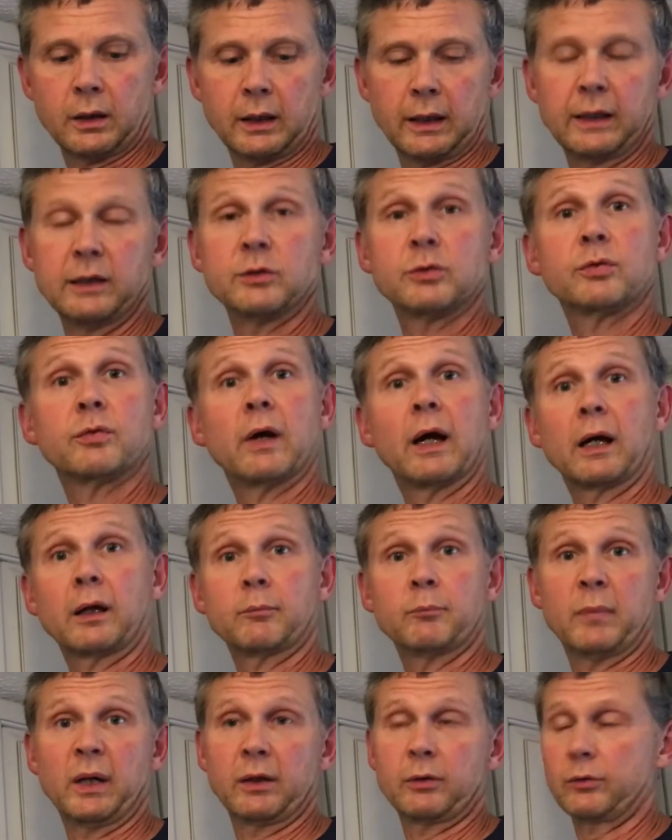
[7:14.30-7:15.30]
HVAC
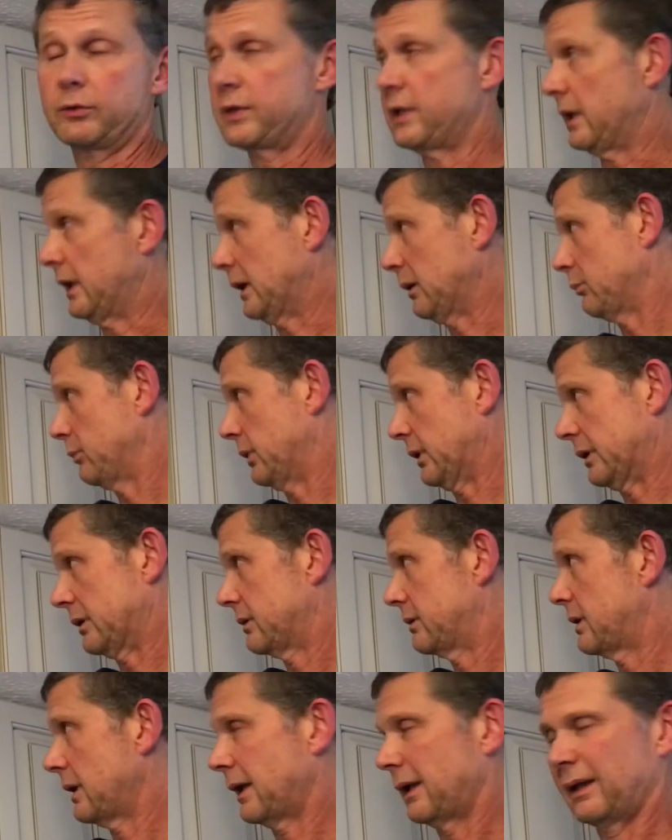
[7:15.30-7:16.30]
metal tape, but
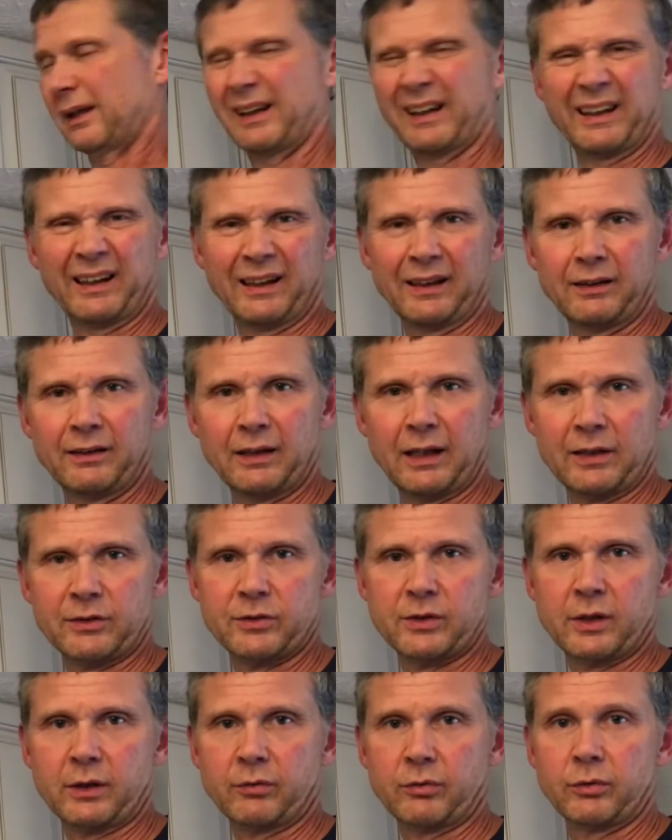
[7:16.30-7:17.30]
that
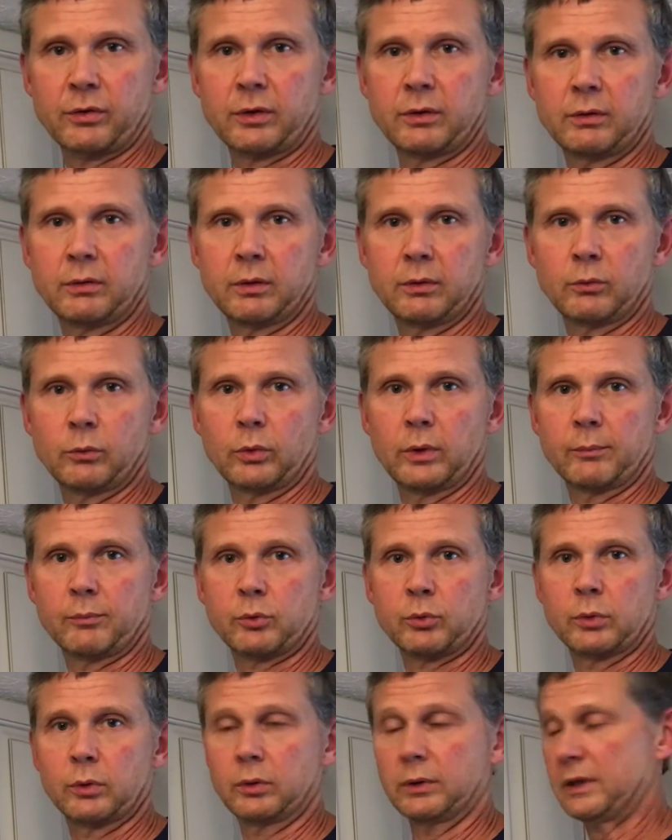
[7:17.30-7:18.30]
stuff
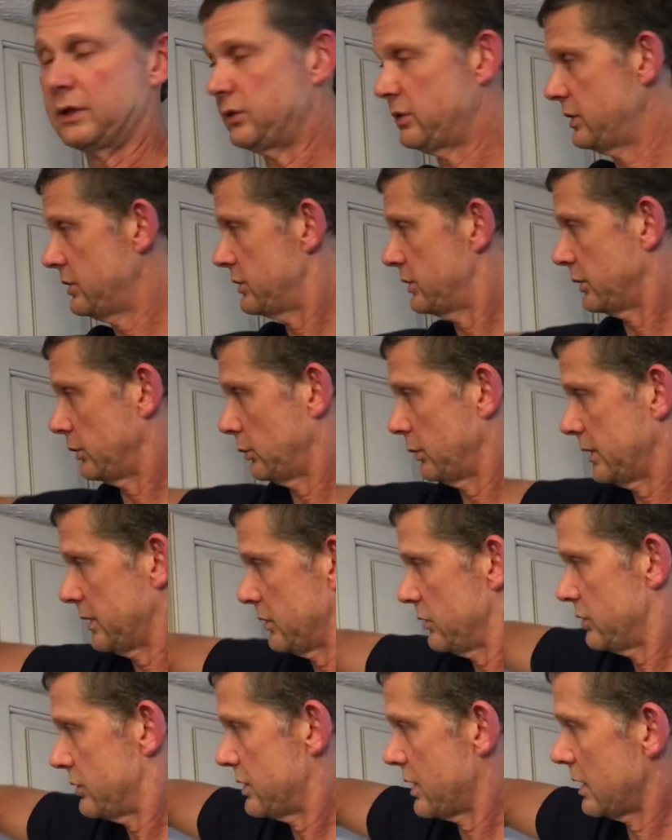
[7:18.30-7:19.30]
rips real easy, so we
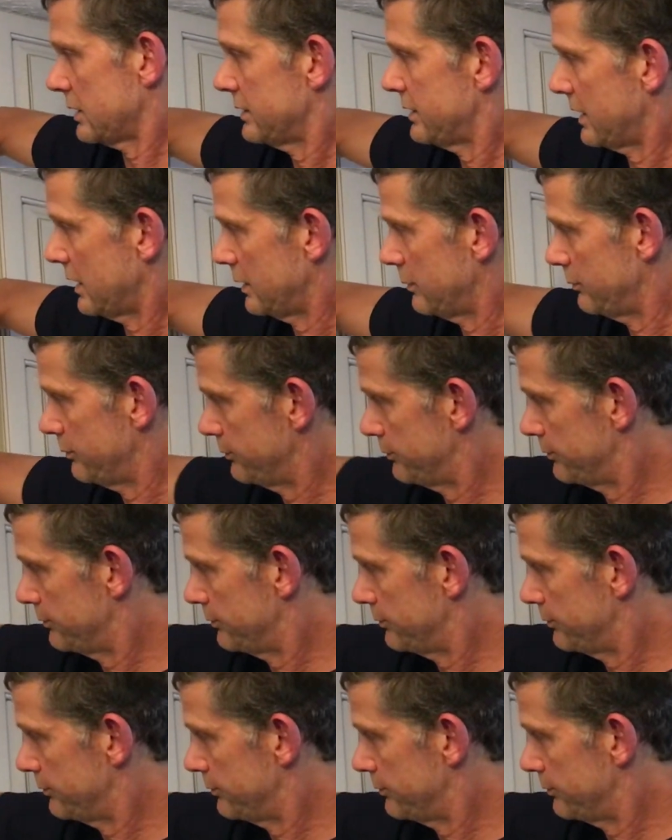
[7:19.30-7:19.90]
use duct tape.